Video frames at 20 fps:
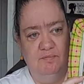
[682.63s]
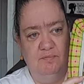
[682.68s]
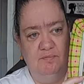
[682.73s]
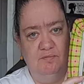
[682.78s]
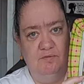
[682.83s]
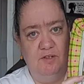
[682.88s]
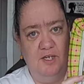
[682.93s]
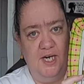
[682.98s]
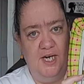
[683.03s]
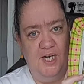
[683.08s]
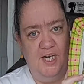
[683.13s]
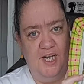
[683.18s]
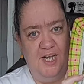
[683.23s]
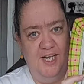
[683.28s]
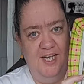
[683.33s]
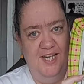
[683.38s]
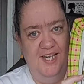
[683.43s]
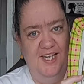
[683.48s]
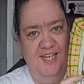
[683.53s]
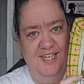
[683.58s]

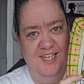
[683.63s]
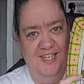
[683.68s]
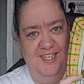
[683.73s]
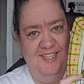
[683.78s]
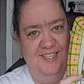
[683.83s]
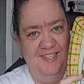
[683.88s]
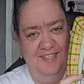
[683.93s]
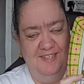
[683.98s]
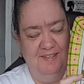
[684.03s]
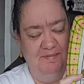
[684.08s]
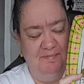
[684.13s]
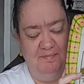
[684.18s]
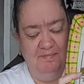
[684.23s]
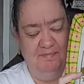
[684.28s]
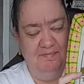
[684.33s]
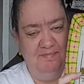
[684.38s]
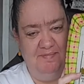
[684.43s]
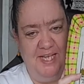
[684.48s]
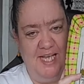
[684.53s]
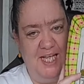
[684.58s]
Friday.
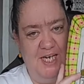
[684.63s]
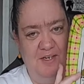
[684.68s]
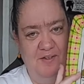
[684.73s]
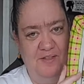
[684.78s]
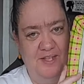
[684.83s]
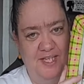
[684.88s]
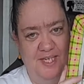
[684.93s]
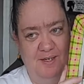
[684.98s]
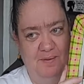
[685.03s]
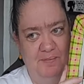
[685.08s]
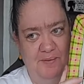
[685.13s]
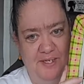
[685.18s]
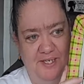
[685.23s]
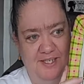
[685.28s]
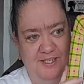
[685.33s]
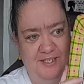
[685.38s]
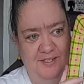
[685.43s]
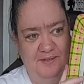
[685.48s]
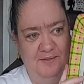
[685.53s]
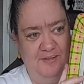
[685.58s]
I don't think I'm going
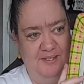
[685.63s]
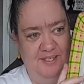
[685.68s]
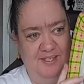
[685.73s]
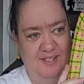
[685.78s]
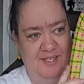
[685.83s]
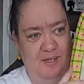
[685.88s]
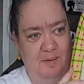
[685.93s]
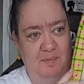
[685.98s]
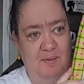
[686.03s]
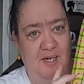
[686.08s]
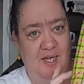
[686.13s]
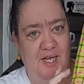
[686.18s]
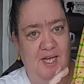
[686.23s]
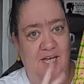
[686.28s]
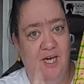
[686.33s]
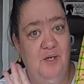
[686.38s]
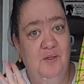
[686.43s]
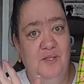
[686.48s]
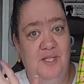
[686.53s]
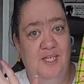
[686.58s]
to do it. I
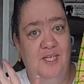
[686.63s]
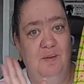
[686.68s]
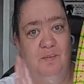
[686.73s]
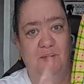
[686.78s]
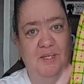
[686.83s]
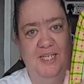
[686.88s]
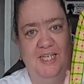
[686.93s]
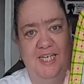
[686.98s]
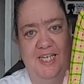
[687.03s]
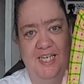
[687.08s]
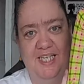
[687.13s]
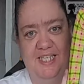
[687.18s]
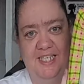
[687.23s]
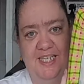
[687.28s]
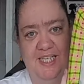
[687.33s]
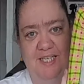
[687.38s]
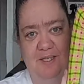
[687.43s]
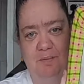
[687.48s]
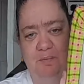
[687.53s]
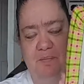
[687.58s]
don't think I'm going to get it
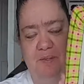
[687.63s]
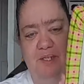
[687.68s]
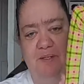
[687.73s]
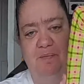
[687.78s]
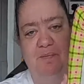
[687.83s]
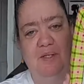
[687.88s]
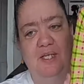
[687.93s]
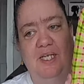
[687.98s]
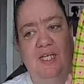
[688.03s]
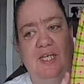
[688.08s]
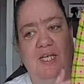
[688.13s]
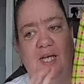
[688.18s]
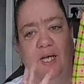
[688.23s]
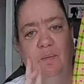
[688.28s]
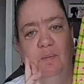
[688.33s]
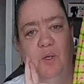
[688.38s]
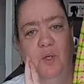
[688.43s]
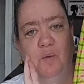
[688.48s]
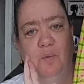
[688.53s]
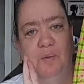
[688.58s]
done, but
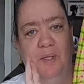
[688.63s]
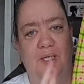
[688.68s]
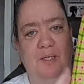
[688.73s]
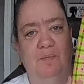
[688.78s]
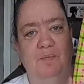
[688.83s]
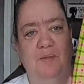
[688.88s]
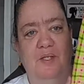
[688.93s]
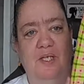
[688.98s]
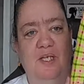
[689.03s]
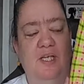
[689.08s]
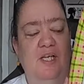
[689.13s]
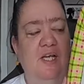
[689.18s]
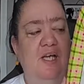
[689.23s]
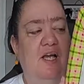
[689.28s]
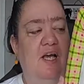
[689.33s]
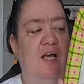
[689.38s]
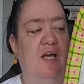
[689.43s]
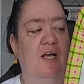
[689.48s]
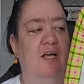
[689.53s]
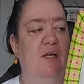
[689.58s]
I'm hoping.
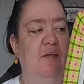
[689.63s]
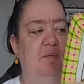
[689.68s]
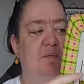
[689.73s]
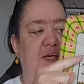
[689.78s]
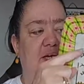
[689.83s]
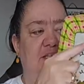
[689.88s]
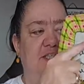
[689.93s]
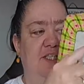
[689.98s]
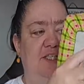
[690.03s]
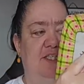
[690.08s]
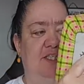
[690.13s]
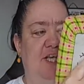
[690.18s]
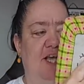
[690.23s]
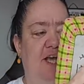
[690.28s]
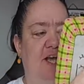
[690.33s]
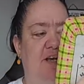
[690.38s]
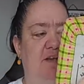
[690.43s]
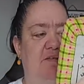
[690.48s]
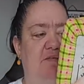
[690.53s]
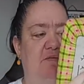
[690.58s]
I just
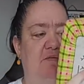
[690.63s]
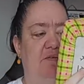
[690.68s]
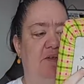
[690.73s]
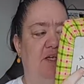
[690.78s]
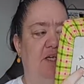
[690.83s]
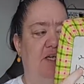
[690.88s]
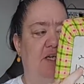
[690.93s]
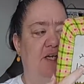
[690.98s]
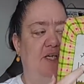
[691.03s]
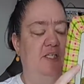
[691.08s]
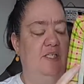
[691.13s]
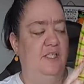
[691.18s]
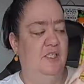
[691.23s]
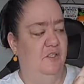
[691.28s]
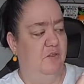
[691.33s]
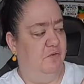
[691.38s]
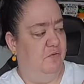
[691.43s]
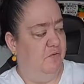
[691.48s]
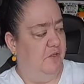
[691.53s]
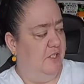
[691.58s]
have, I need
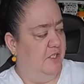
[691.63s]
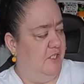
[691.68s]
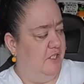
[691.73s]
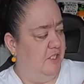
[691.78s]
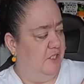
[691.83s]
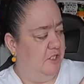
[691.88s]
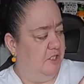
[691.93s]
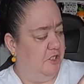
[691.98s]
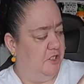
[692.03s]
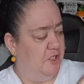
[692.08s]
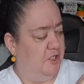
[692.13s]
to finish